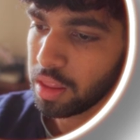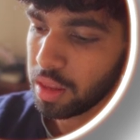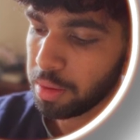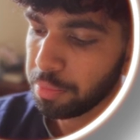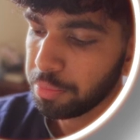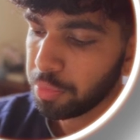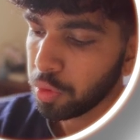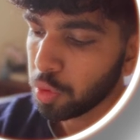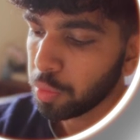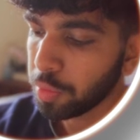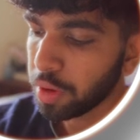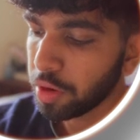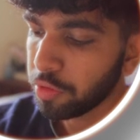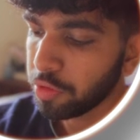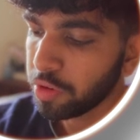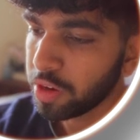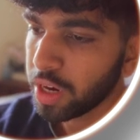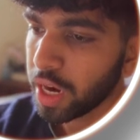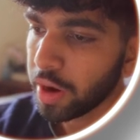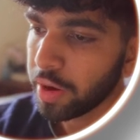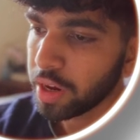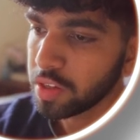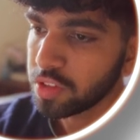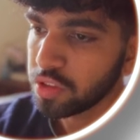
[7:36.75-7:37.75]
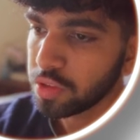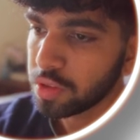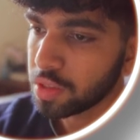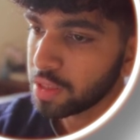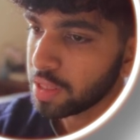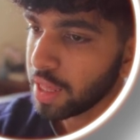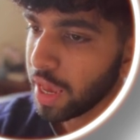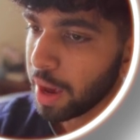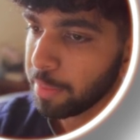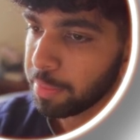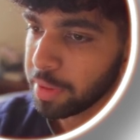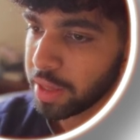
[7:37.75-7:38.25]
And then boom, it redirects you
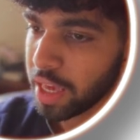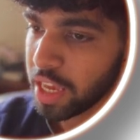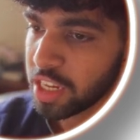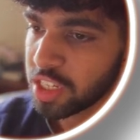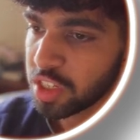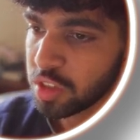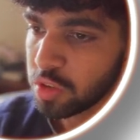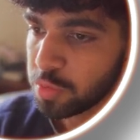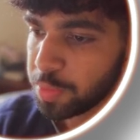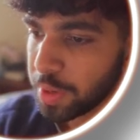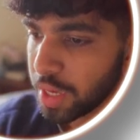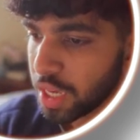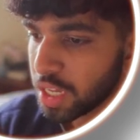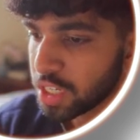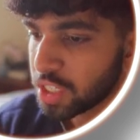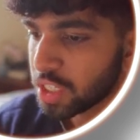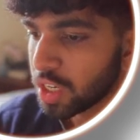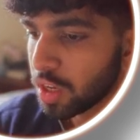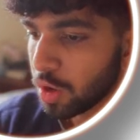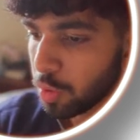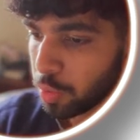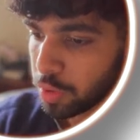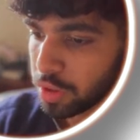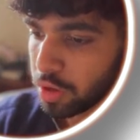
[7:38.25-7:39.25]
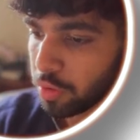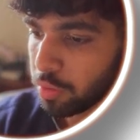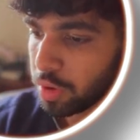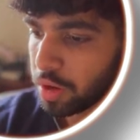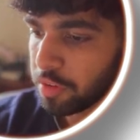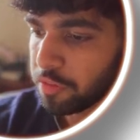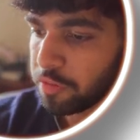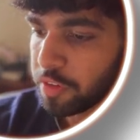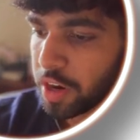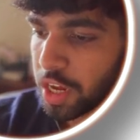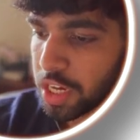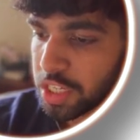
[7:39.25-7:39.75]
to the applications page with a
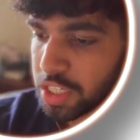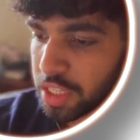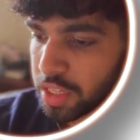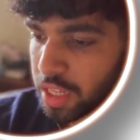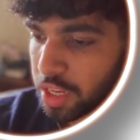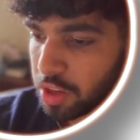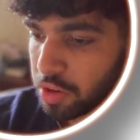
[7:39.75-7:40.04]
refresh,